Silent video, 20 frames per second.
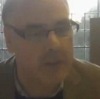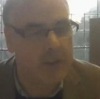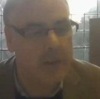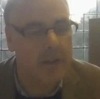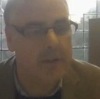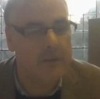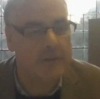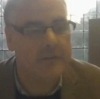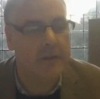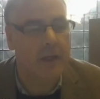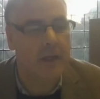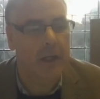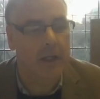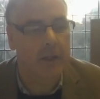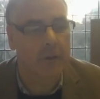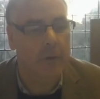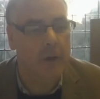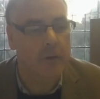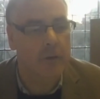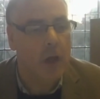is, and I
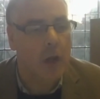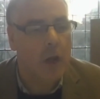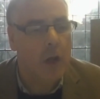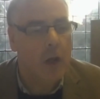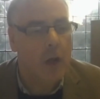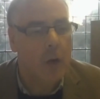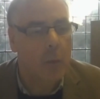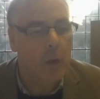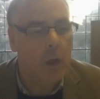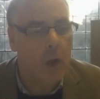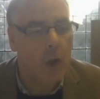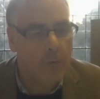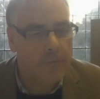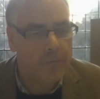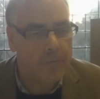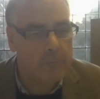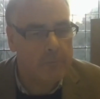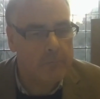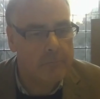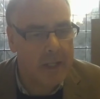quote, "We
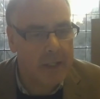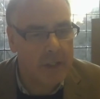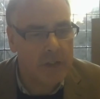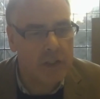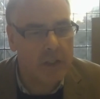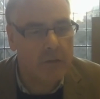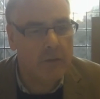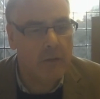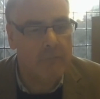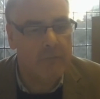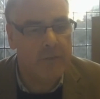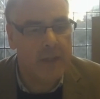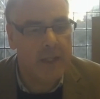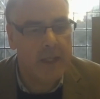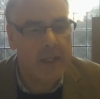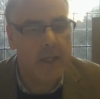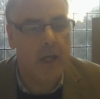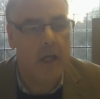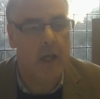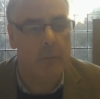often mention
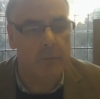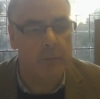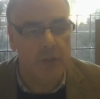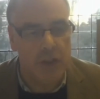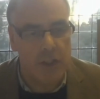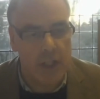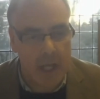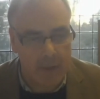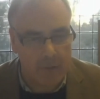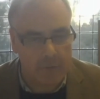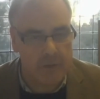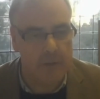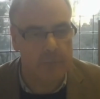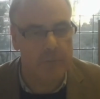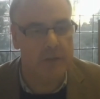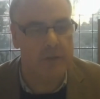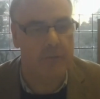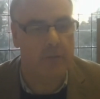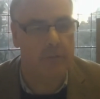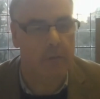the objectives
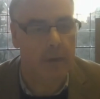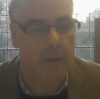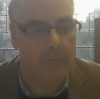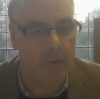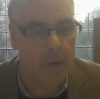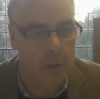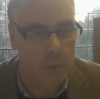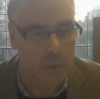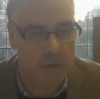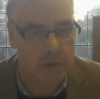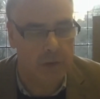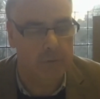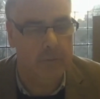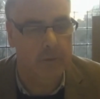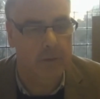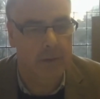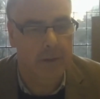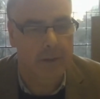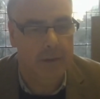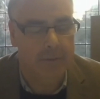of a
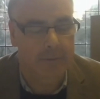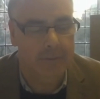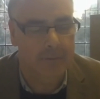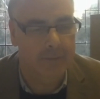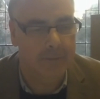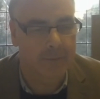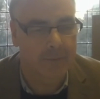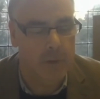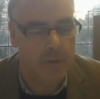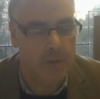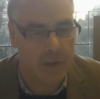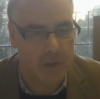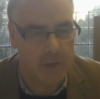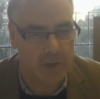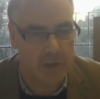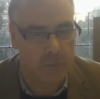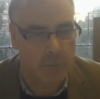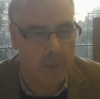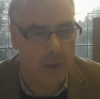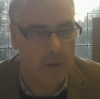revolution in
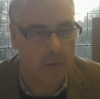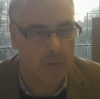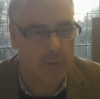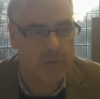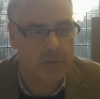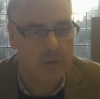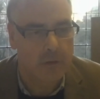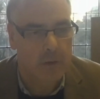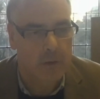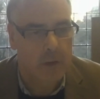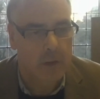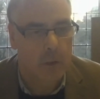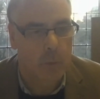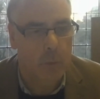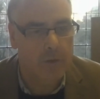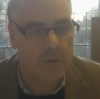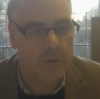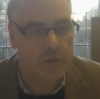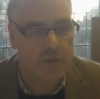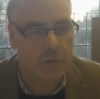quotation marks
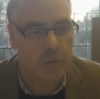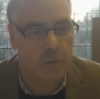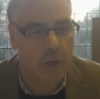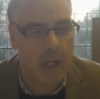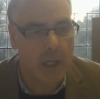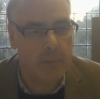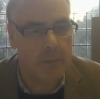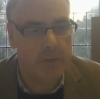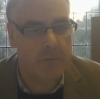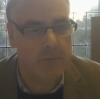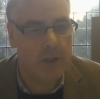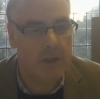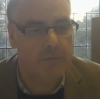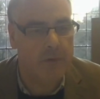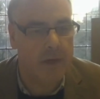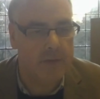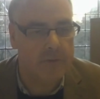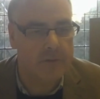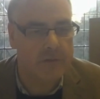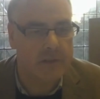when describing the
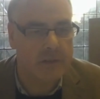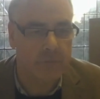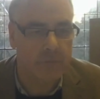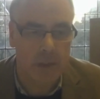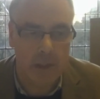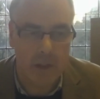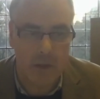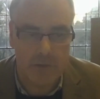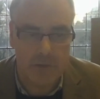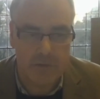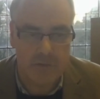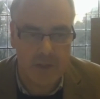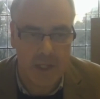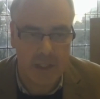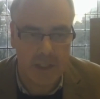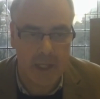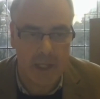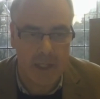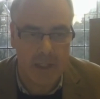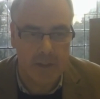events of the last
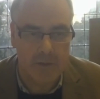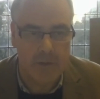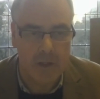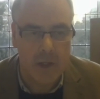decade.